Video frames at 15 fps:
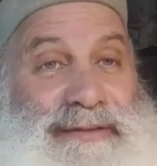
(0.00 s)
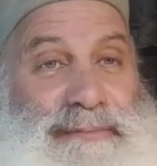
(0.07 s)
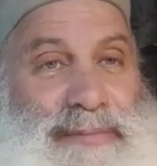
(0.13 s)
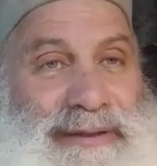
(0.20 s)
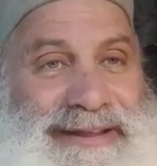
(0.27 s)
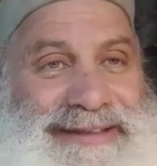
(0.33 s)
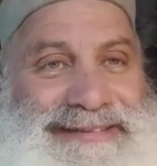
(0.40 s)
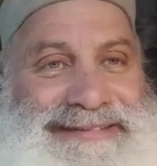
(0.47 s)

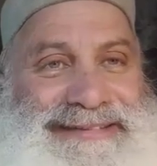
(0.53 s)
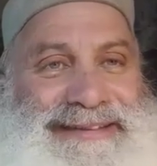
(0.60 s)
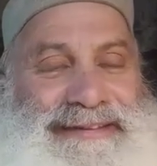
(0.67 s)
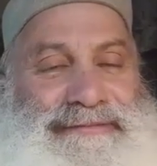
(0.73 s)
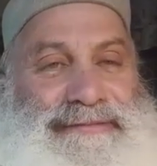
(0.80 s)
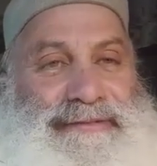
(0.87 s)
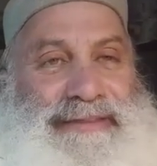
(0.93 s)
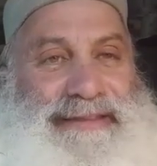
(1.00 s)

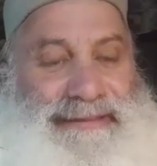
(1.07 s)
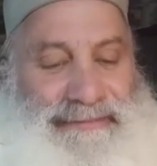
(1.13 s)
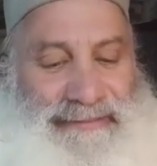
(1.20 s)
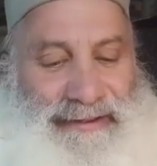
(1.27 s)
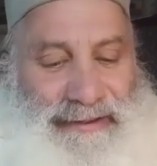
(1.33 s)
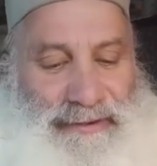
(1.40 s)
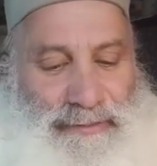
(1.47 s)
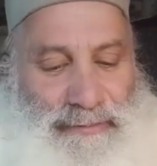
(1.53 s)
blessing for the
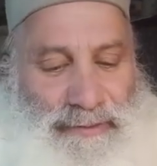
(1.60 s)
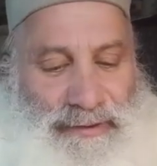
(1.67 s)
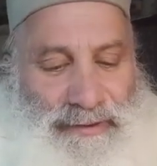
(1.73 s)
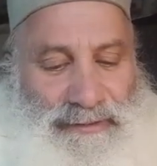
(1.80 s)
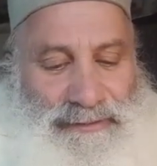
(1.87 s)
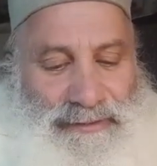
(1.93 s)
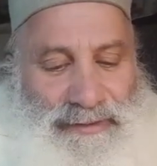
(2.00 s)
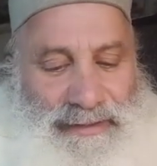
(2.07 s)
entire
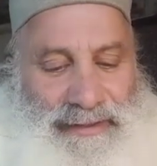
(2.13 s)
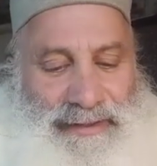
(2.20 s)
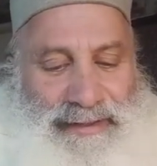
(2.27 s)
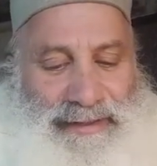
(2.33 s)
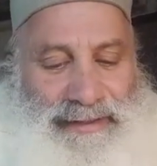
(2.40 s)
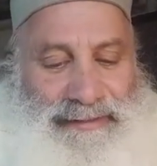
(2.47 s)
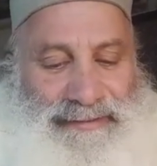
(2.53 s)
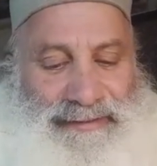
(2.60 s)
world.
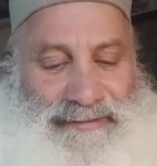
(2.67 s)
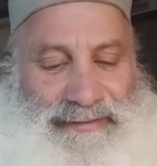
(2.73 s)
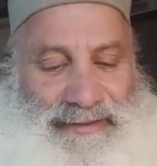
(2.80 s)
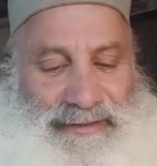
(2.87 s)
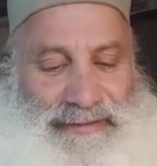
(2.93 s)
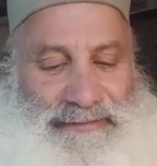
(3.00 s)
He says,